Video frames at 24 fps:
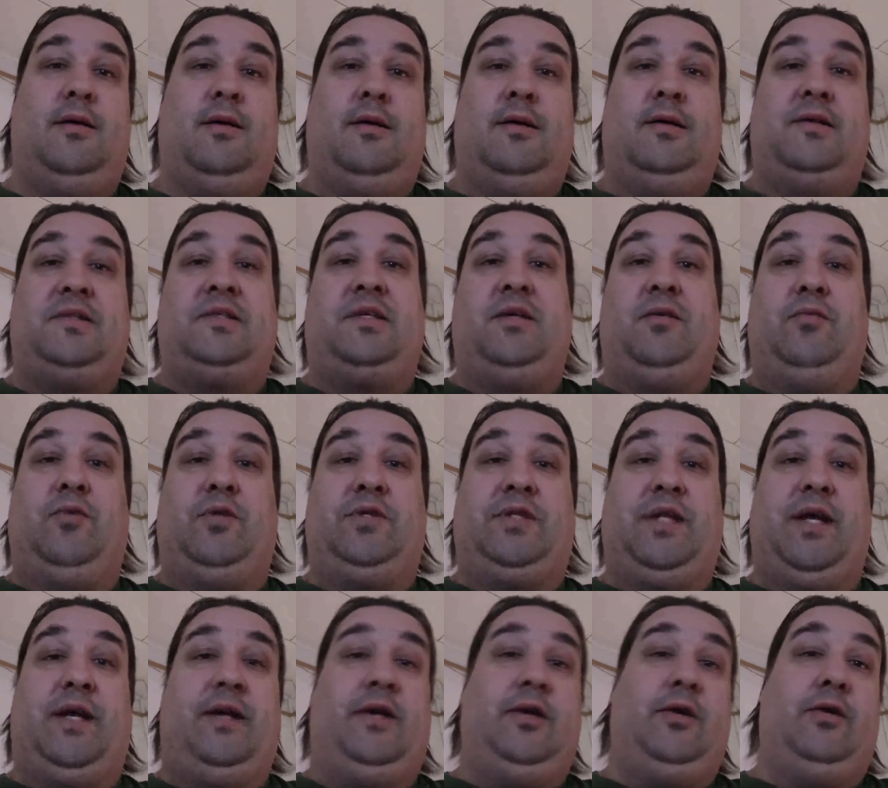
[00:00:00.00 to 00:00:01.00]
seeing what
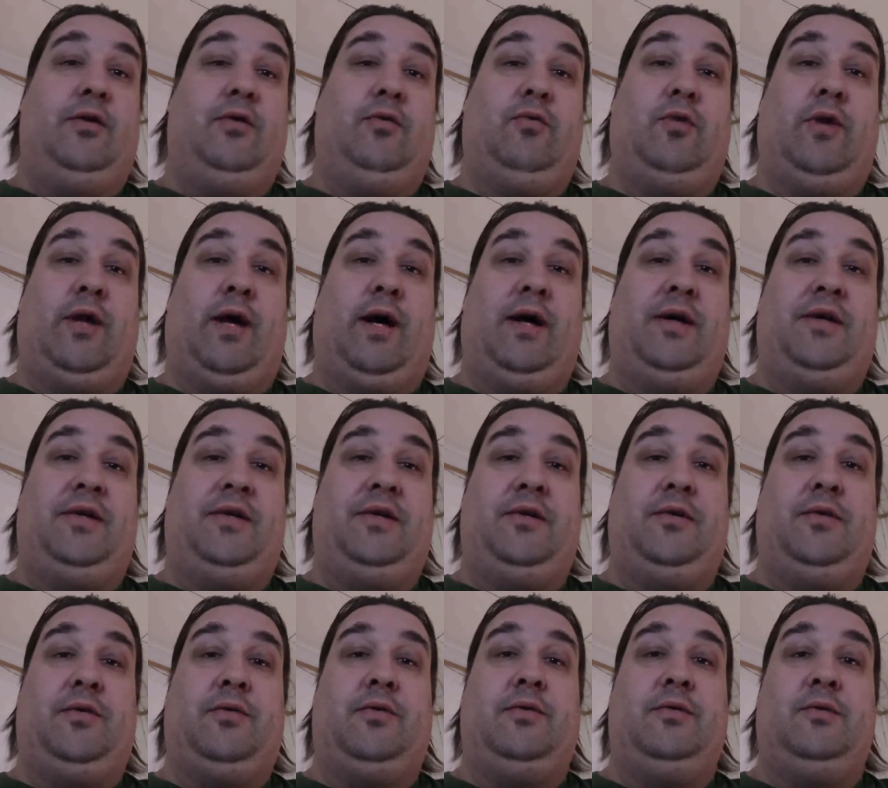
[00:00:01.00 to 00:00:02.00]
they do, what I
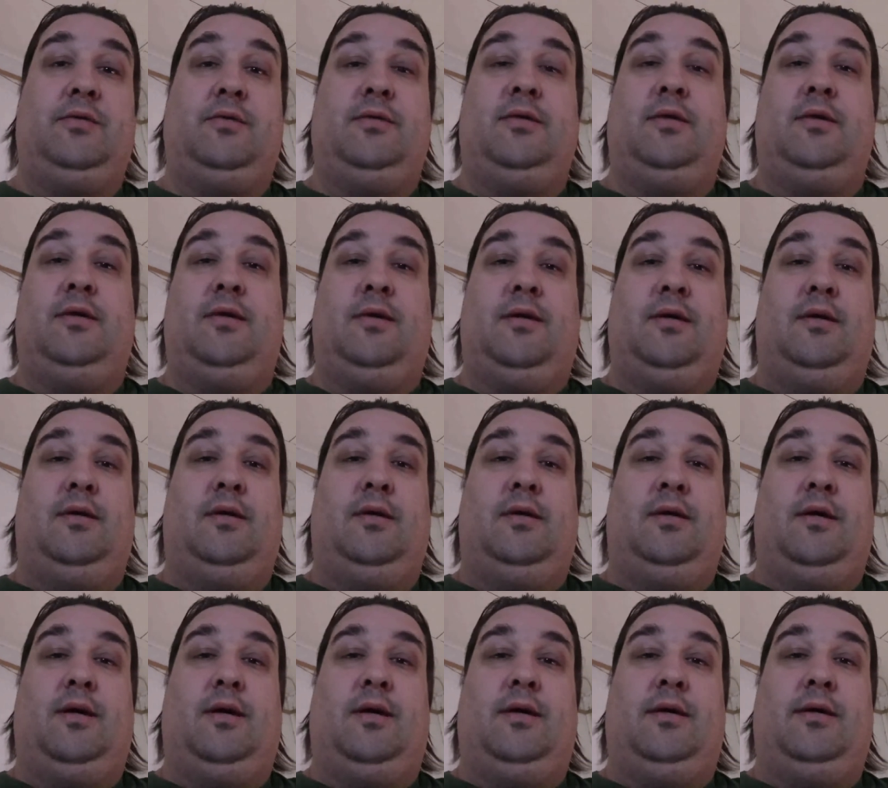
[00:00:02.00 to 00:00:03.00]
do,
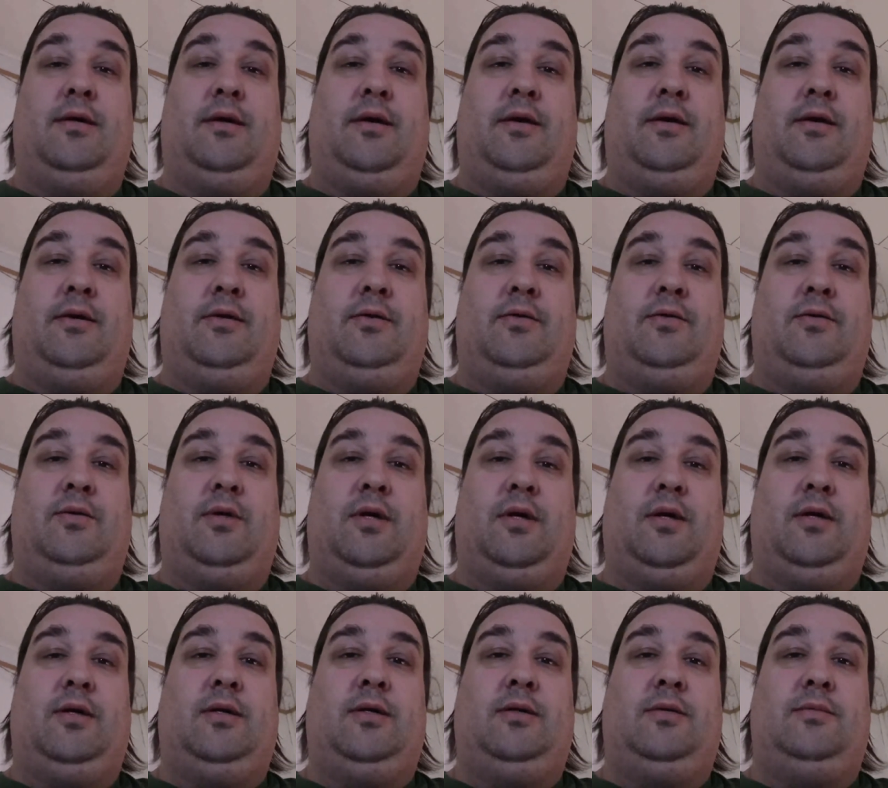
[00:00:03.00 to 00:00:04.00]
uh, you know,
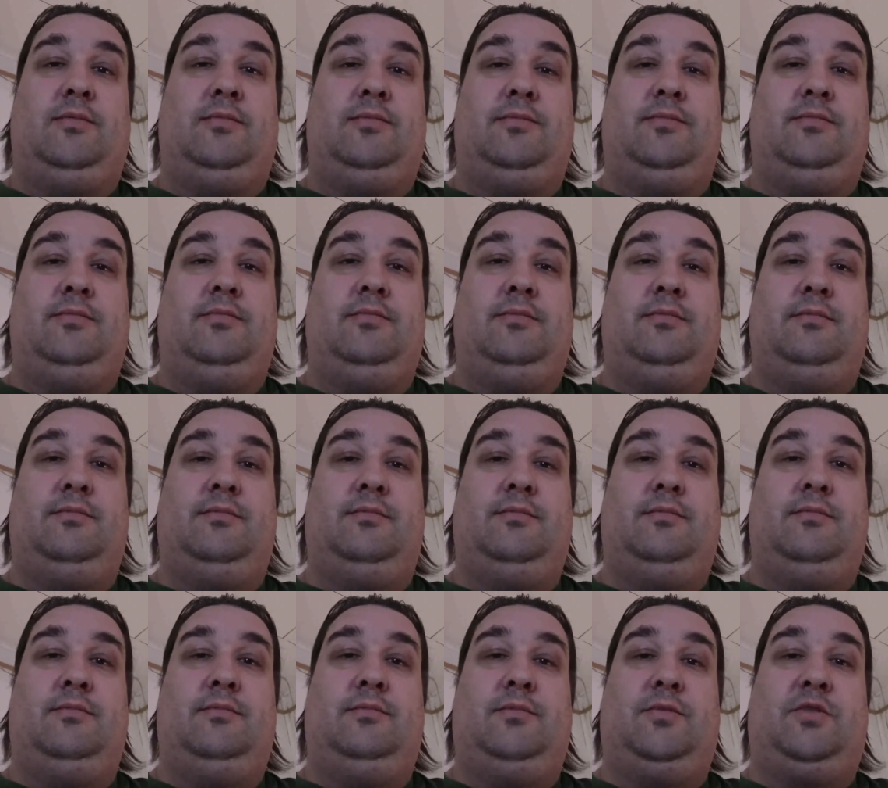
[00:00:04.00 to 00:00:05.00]
um,
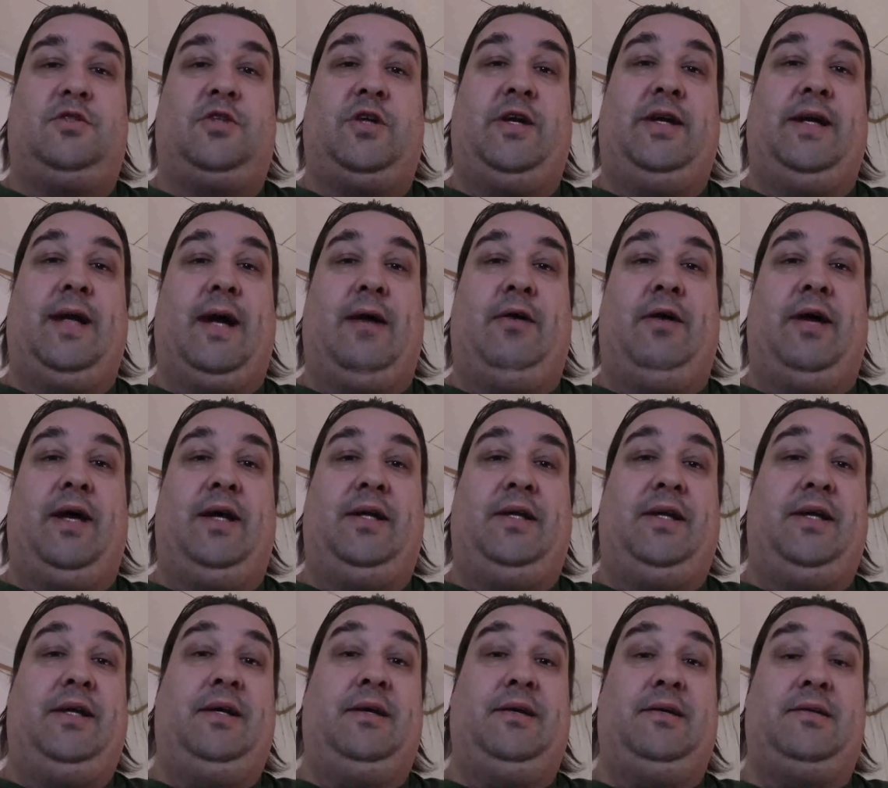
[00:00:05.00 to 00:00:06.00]
trade out
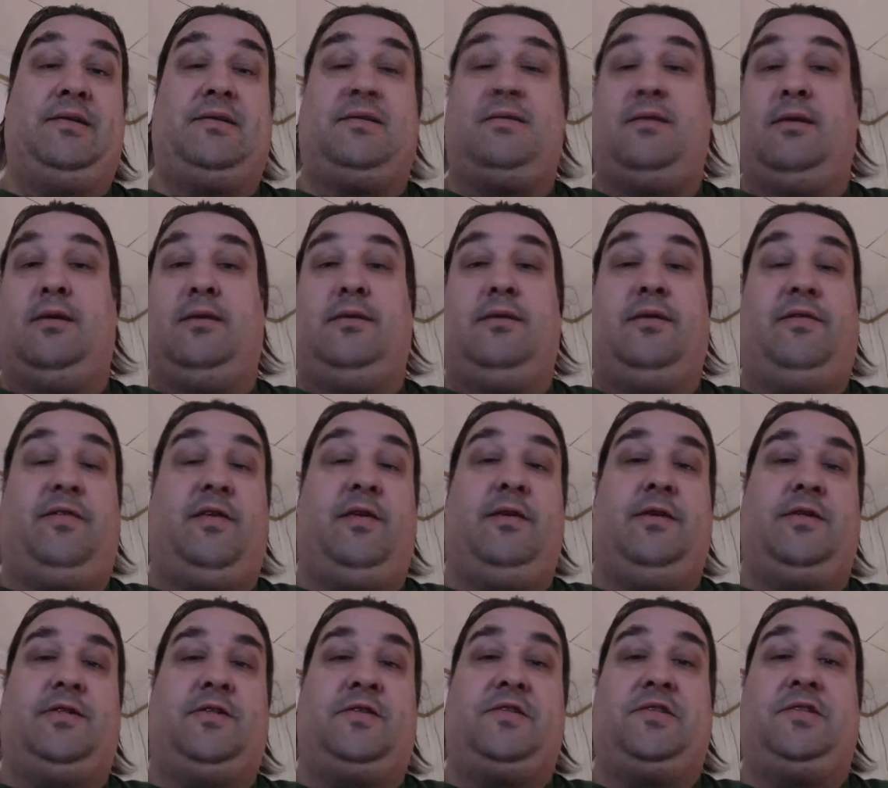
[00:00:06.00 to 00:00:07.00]
ideas, you know, if you're
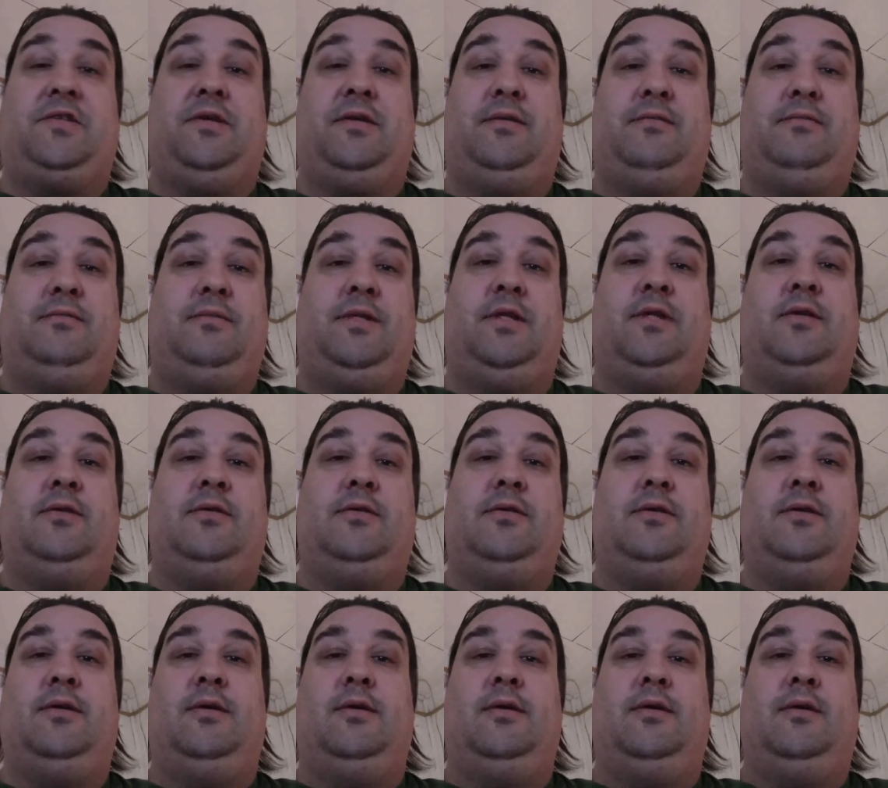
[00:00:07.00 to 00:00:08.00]
interested, you know,
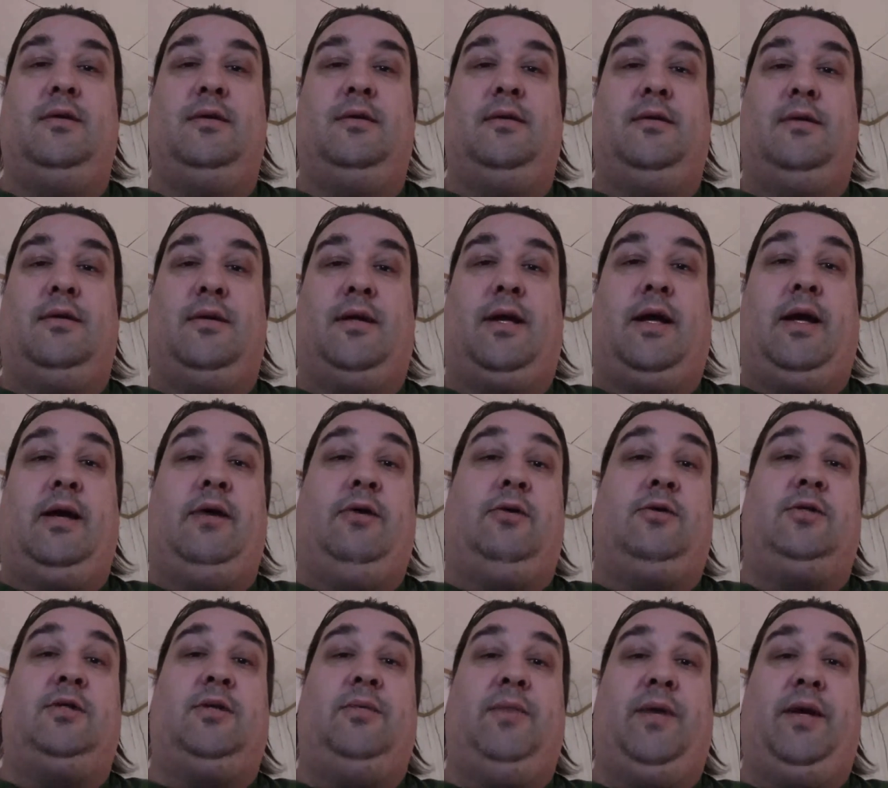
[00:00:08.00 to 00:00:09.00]
get
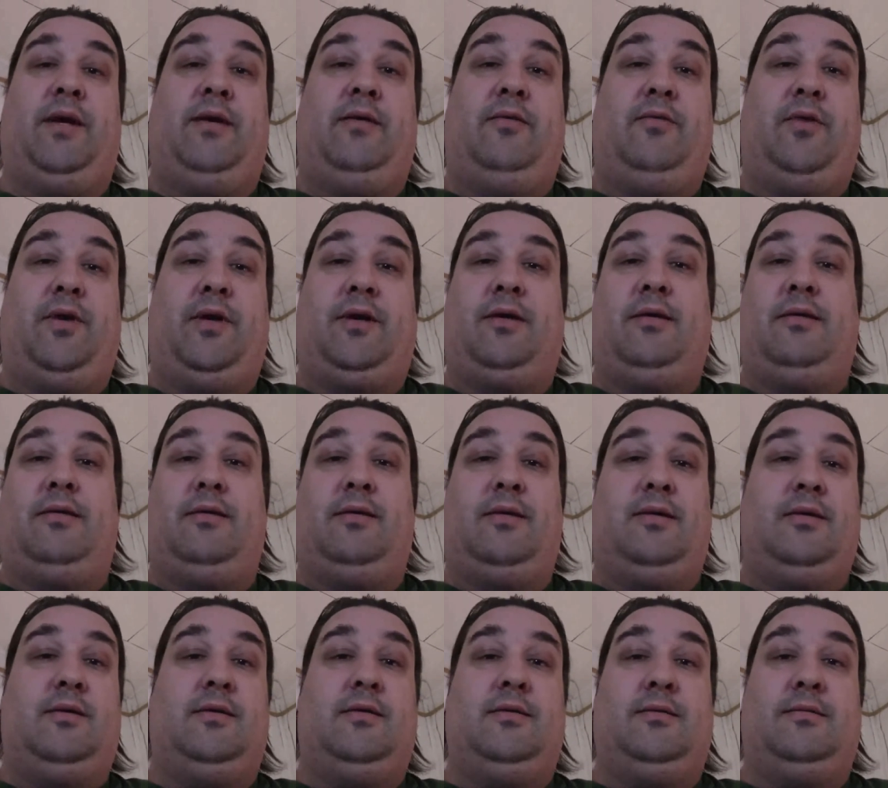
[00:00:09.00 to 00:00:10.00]
hold of me. We can
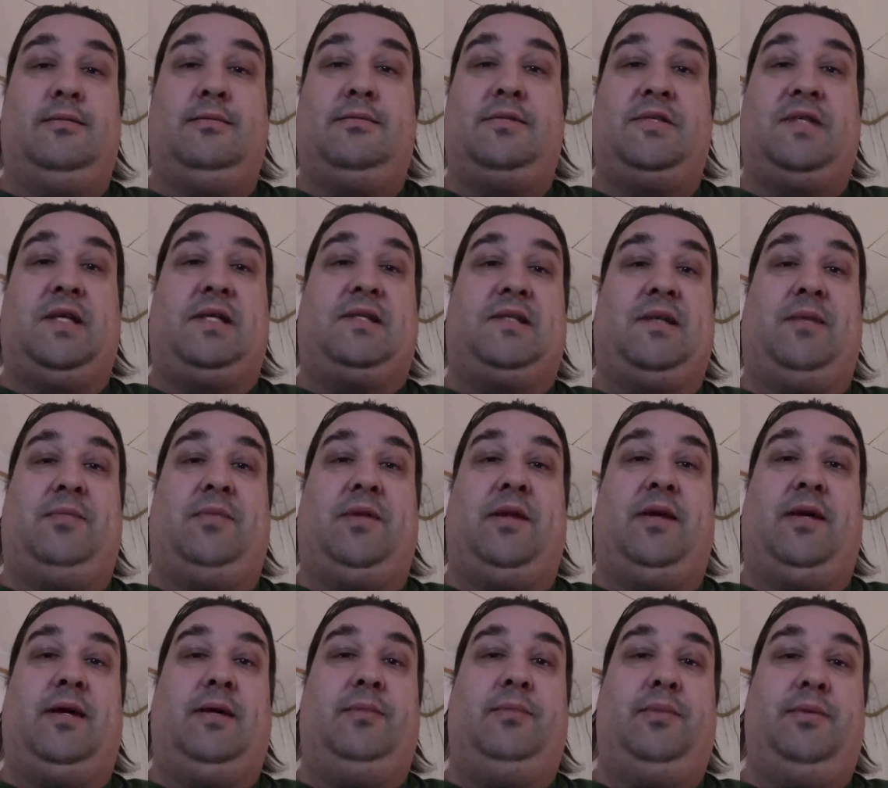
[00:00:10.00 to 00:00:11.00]
uh, set something
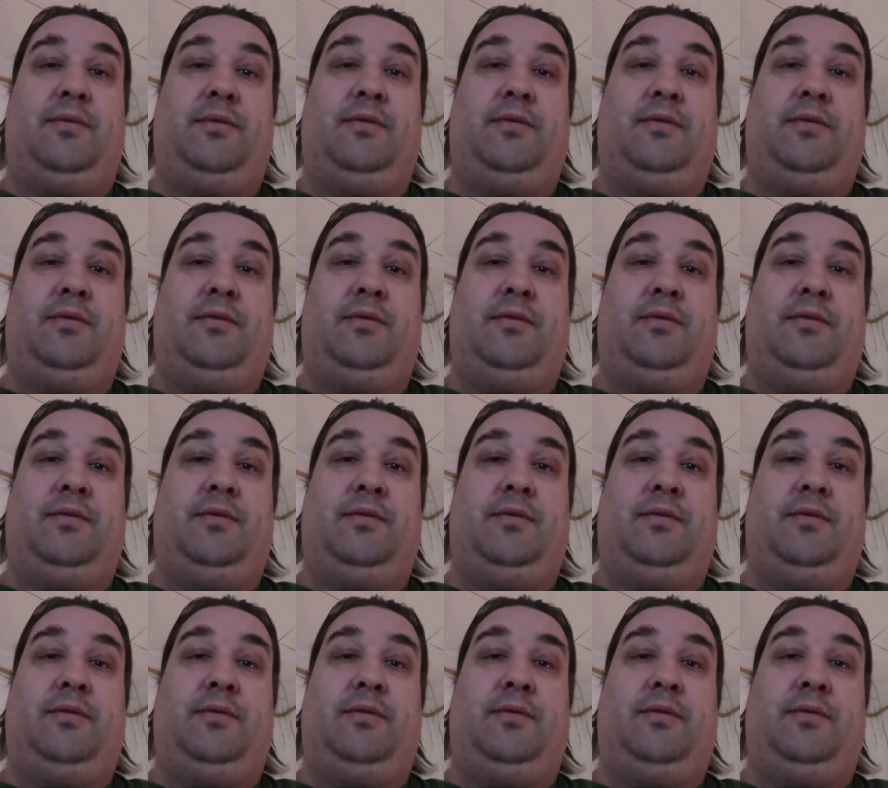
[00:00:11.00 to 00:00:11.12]
up.